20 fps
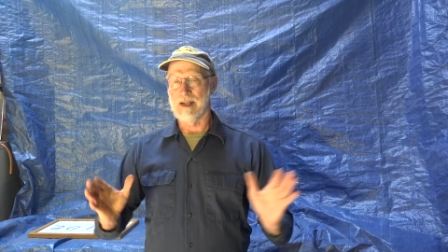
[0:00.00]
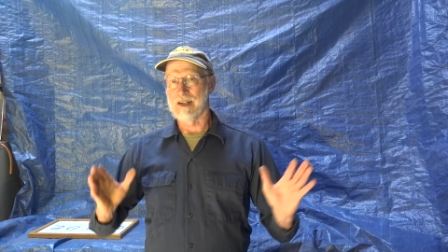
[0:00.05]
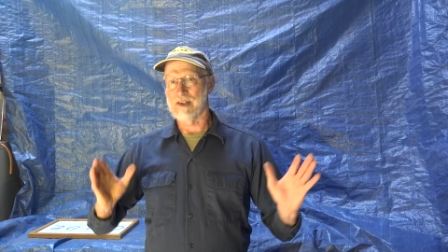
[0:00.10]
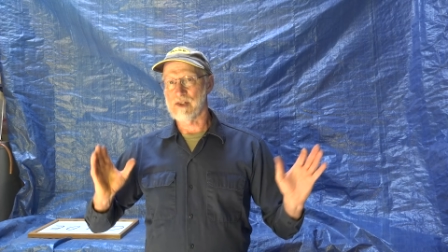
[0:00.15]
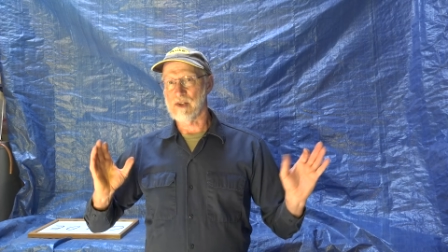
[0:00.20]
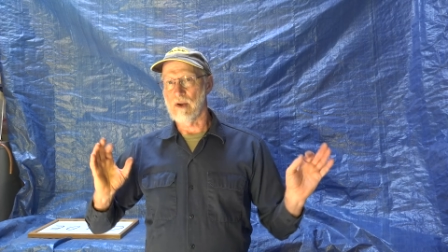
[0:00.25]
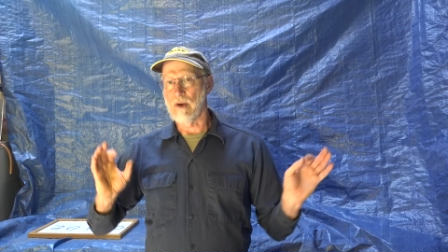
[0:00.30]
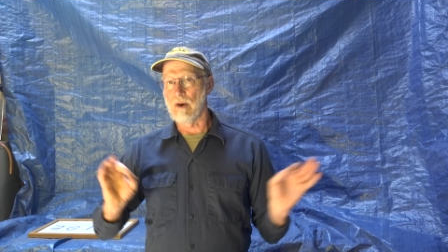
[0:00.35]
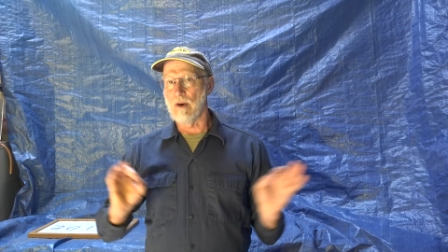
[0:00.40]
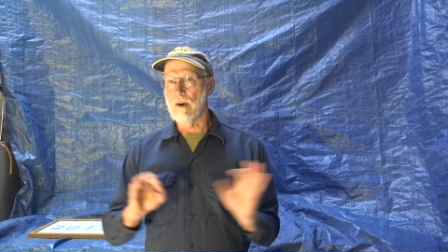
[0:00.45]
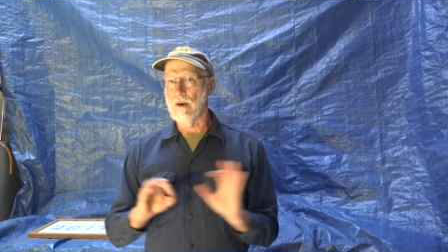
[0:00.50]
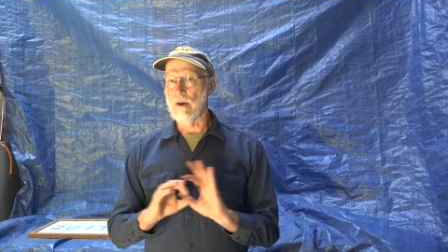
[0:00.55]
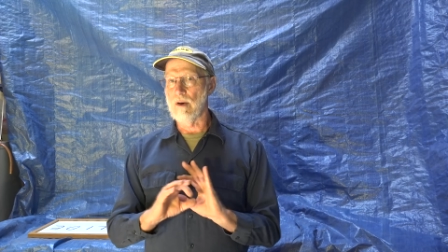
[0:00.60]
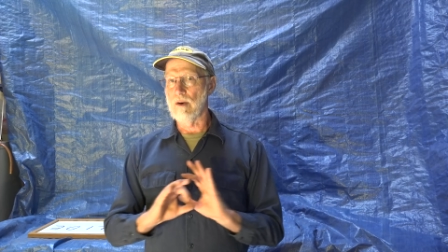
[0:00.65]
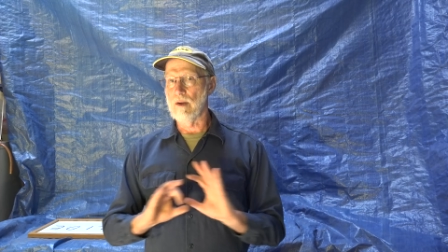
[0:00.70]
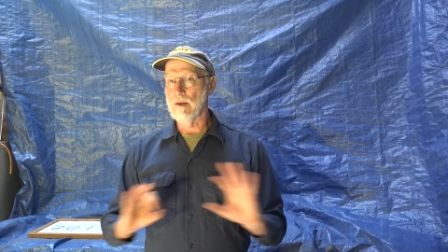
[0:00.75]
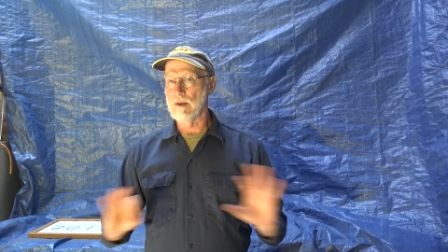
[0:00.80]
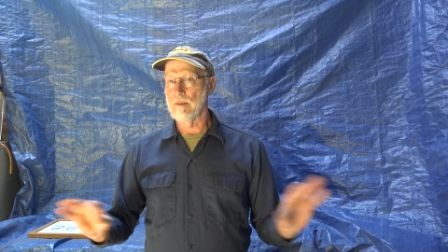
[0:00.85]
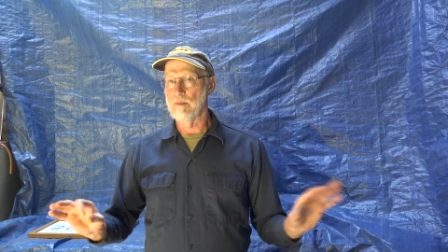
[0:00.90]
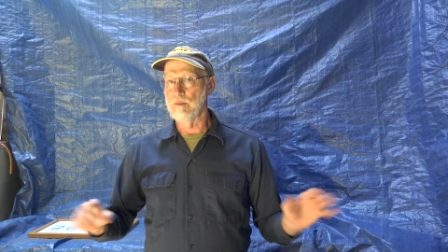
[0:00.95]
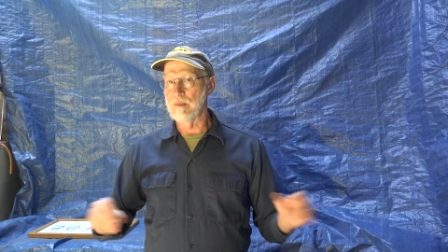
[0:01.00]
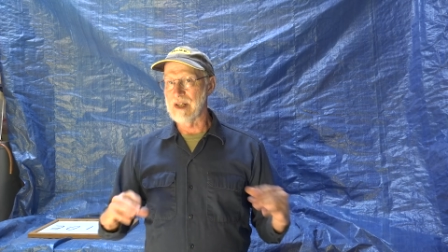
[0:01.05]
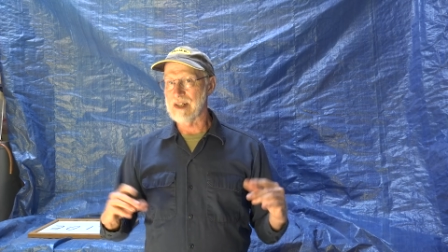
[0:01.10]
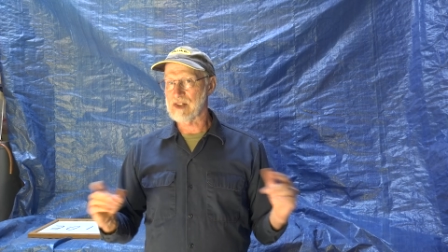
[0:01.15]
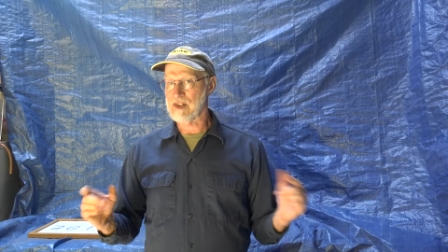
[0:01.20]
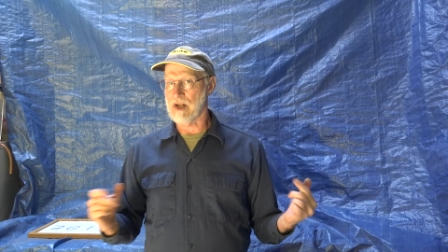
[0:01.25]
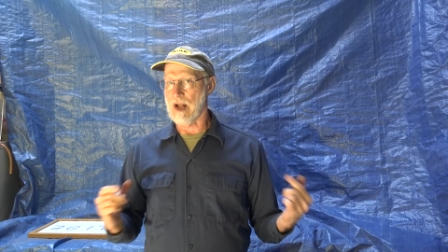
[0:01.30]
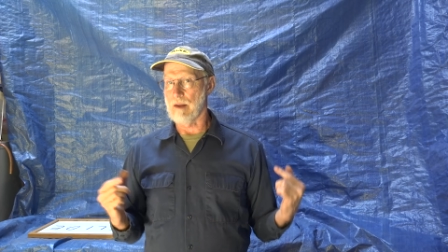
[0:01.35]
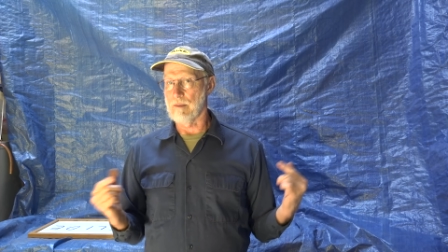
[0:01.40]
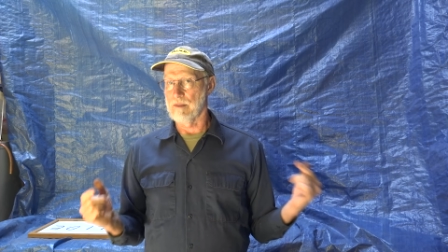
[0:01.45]
it's all
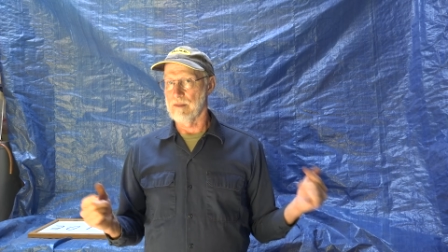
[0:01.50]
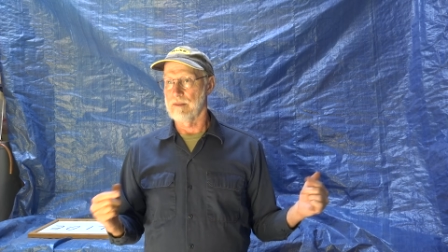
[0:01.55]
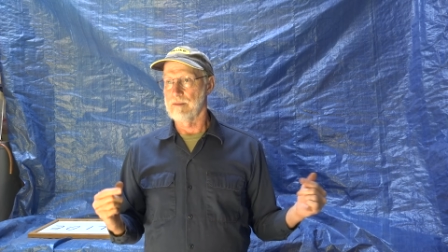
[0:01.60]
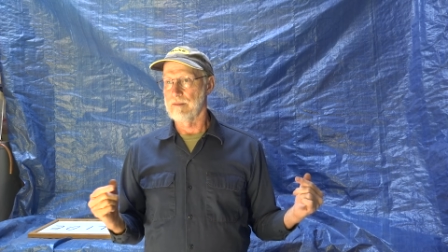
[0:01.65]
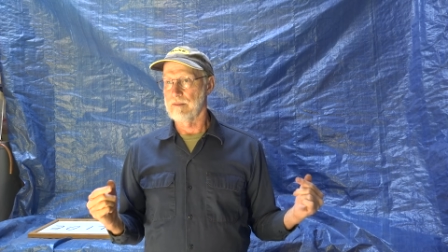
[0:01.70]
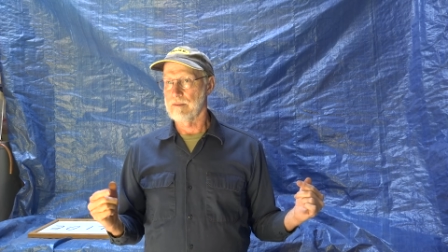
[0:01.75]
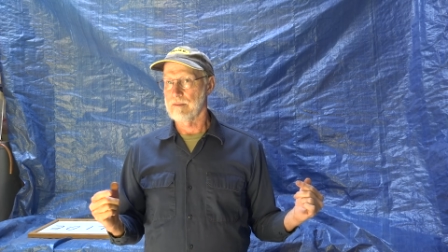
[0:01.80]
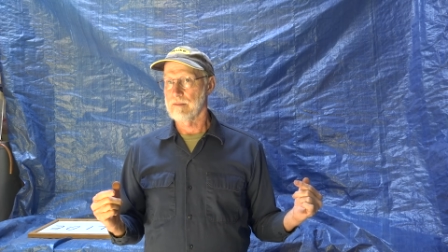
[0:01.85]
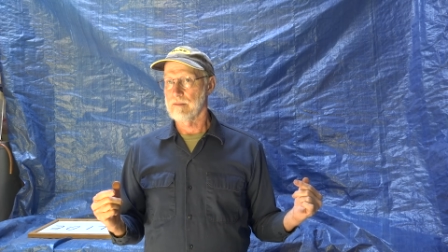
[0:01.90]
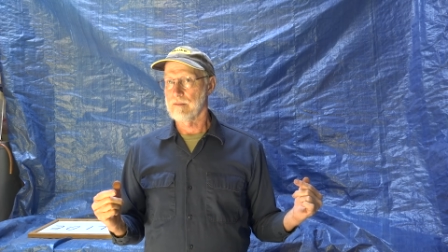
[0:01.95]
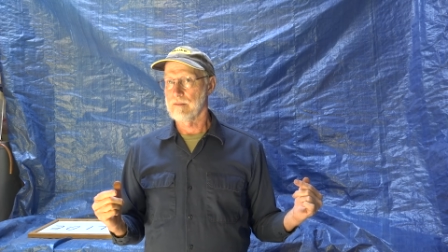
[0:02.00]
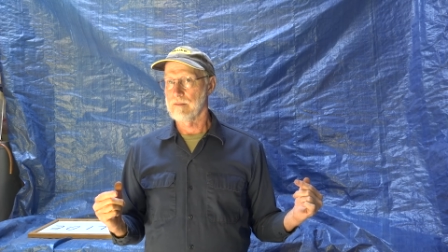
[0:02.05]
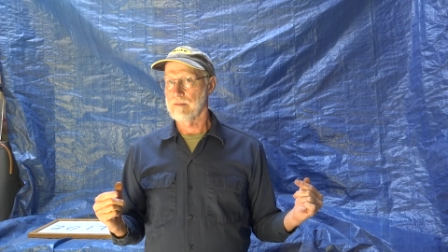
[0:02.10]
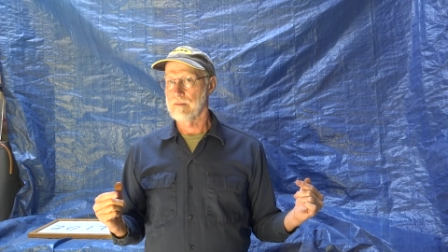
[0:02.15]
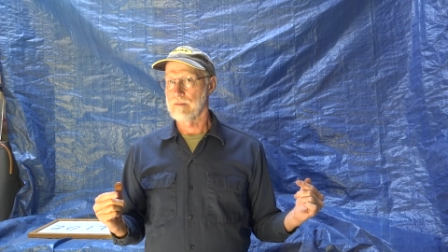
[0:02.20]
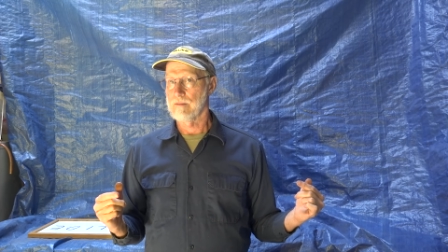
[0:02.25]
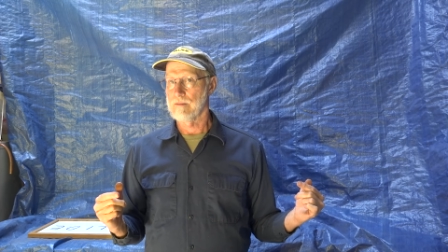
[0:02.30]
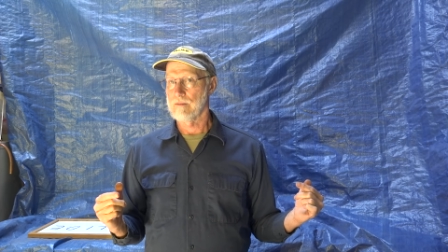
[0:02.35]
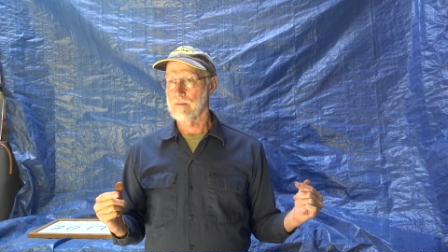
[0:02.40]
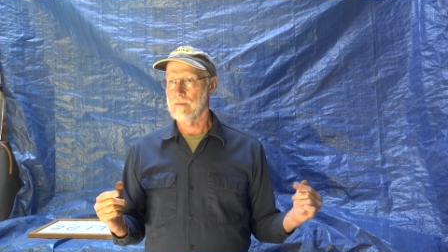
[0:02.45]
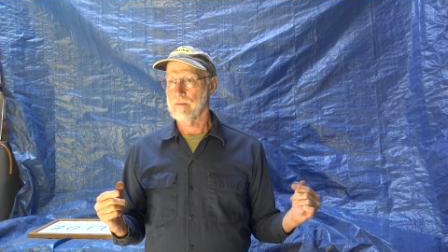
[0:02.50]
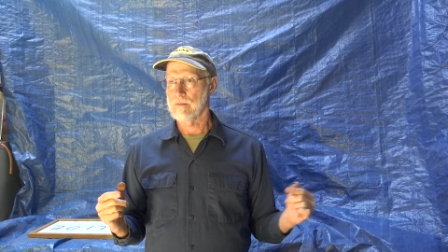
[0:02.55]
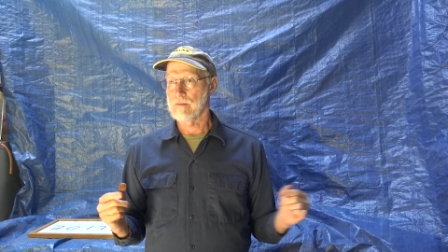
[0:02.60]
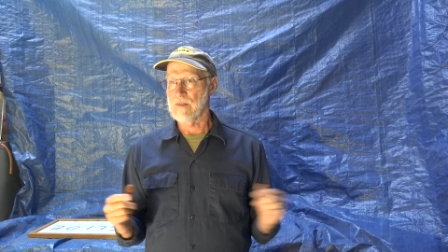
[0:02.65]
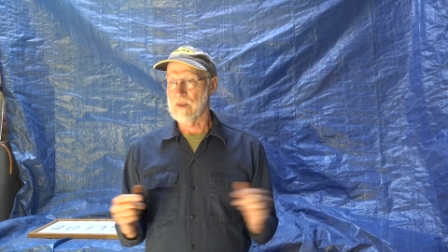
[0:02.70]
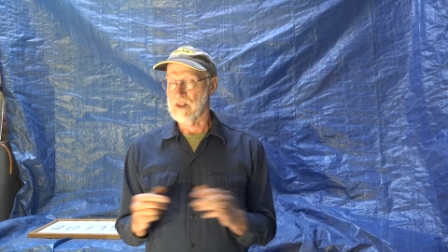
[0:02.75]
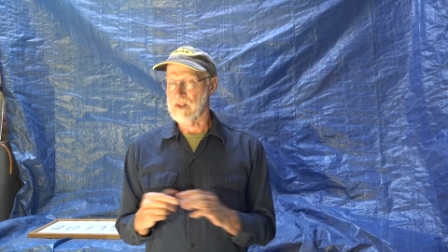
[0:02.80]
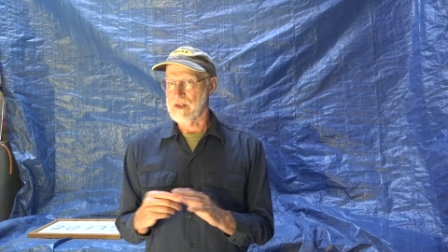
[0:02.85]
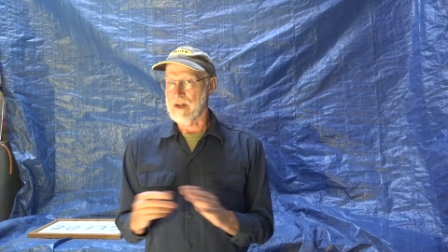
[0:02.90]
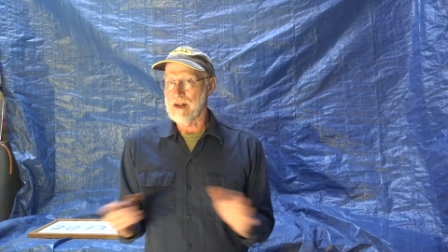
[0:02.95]
mixed up.
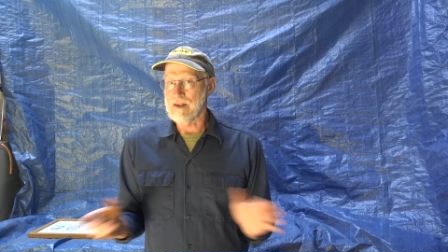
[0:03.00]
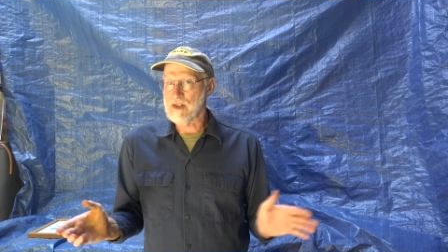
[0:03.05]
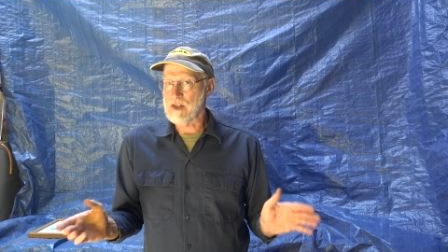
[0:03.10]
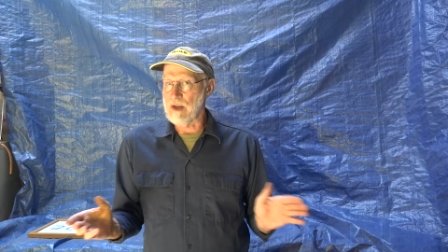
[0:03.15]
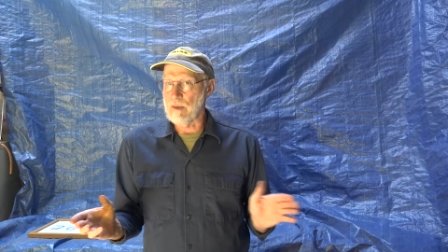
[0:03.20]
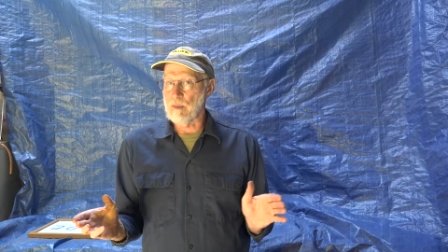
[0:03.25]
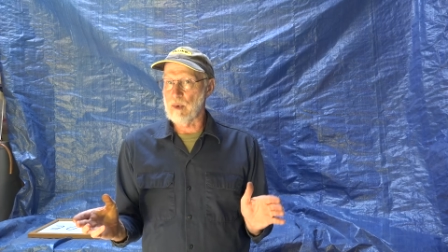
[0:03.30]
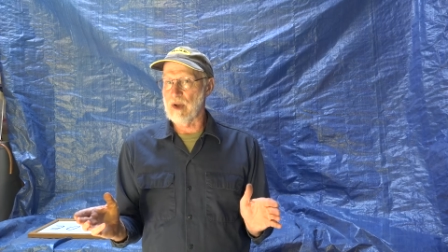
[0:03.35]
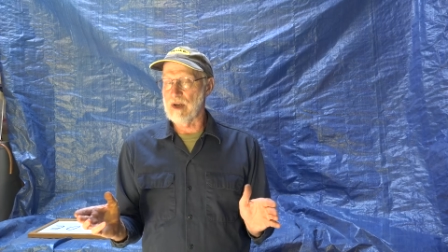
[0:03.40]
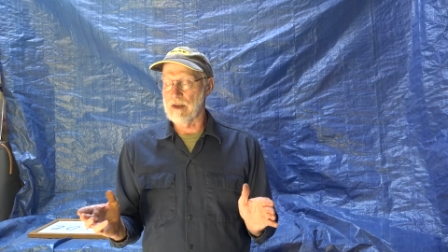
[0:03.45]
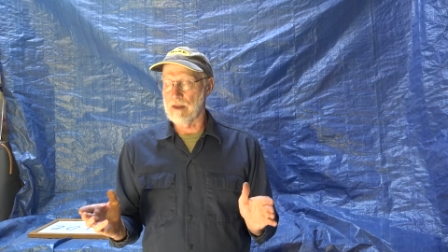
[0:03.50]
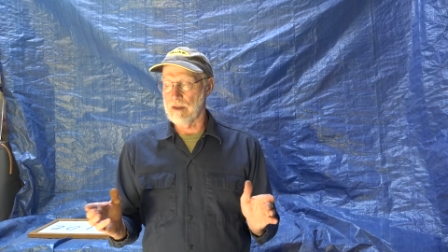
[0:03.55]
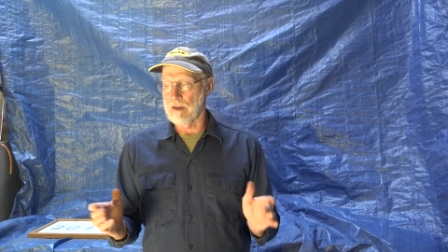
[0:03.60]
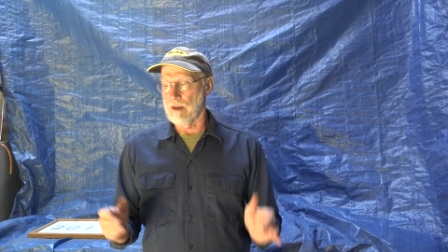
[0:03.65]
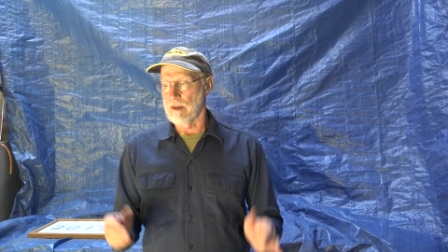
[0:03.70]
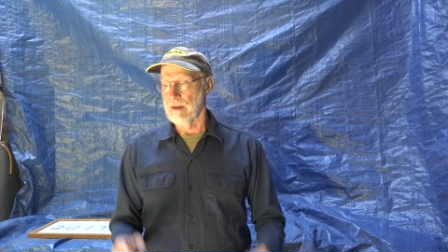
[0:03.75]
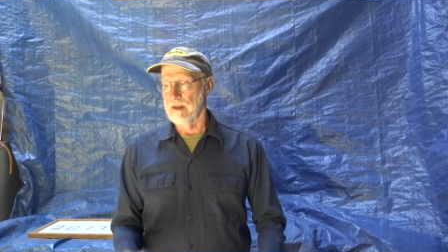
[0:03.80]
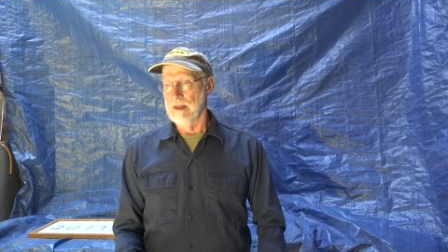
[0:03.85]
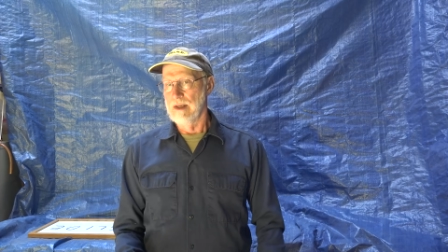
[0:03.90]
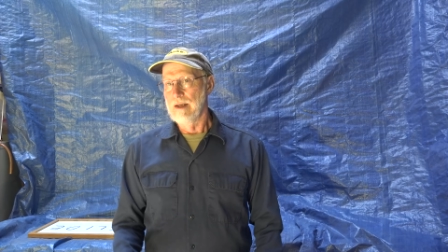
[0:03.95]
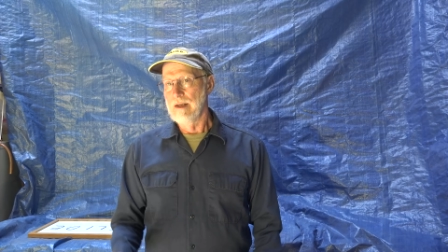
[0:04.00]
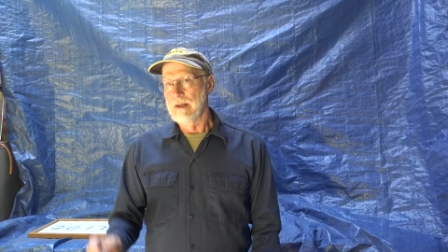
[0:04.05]
It's not separated at all.